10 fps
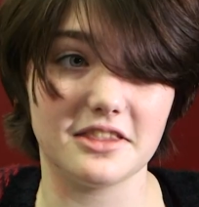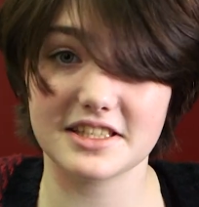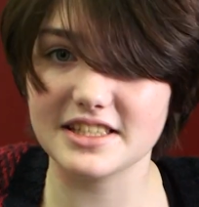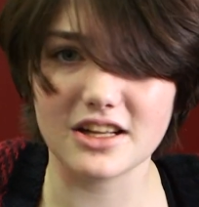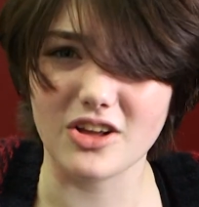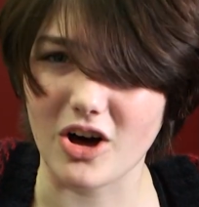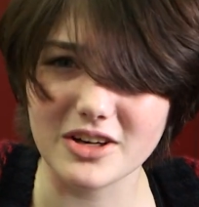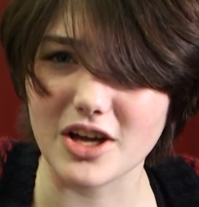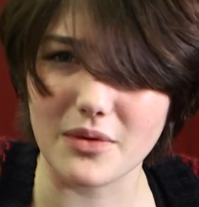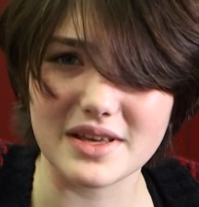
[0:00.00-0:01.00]
the still
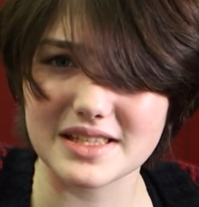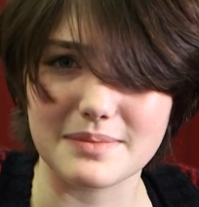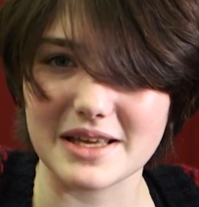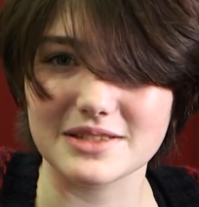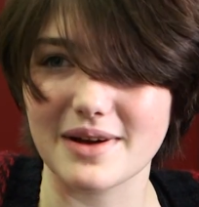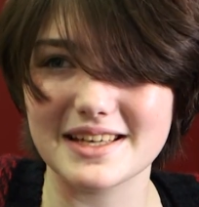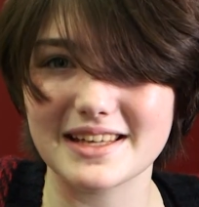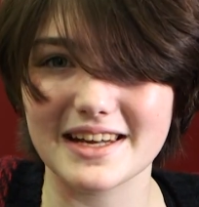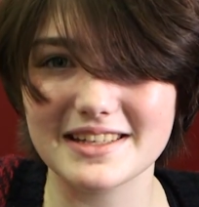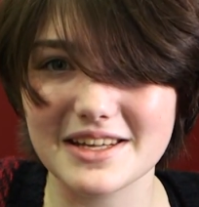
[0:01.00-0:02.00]
ongoing space race
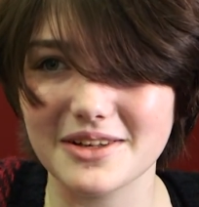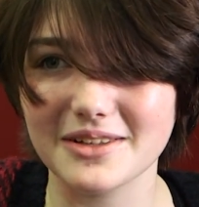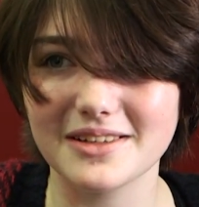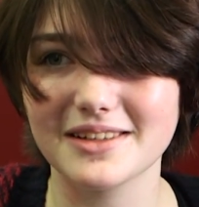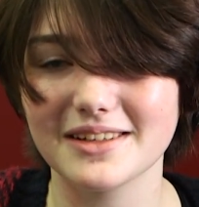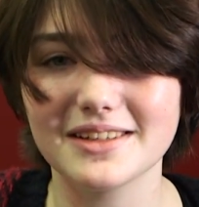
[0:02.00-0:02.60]
kind of deal. So